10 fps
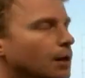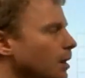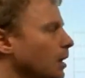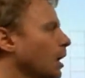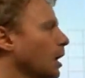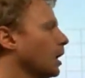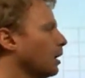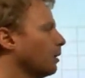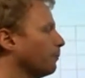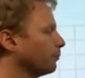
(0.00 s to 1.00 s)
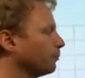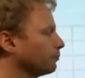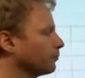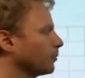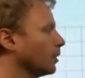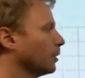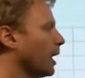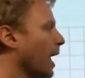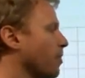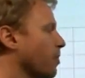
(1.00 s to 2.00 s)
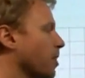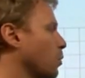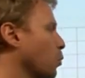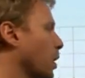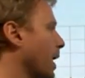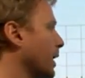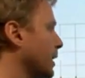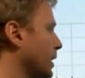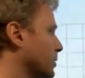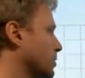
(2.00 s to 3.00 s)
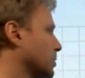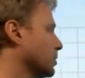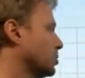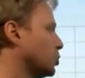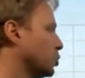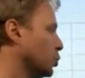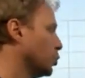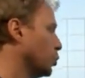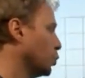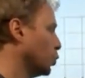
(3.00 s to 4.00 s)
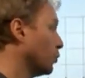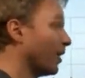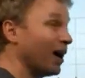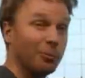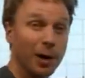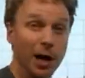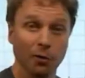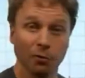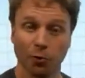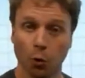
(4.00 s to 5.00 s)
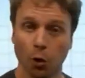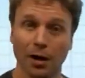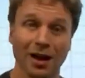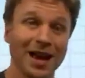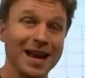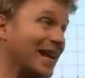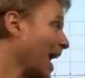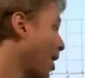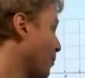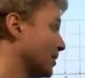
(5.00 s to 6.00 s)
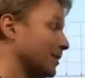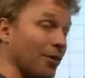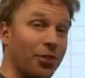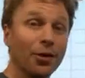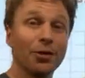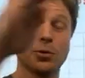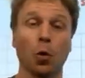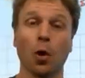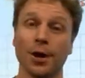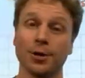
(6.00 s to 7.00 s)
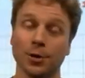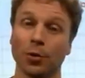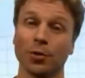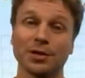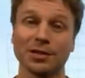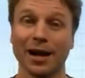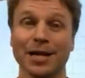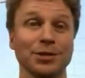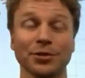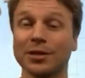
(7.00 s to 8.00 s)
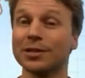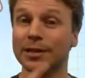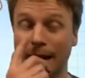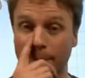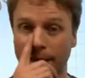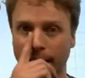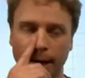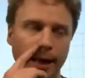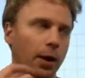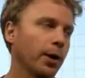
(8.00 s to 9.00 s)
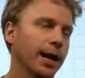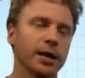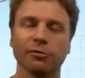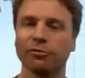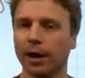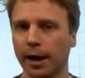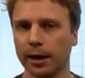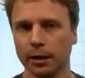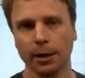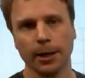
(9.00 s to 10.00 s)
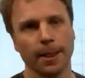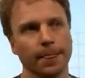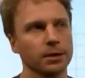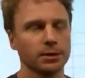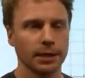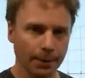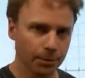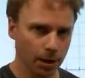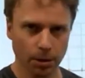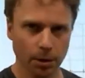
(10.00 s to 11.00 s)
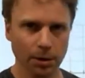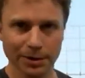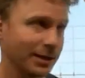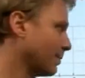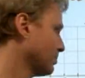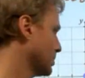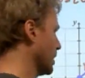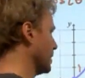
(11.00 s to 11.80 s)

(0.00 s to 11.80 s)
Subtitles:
And then when I get to 5 pi over 4, now I'm into the third quadrant where the signs are the same again, and when I divide, same number, same signs,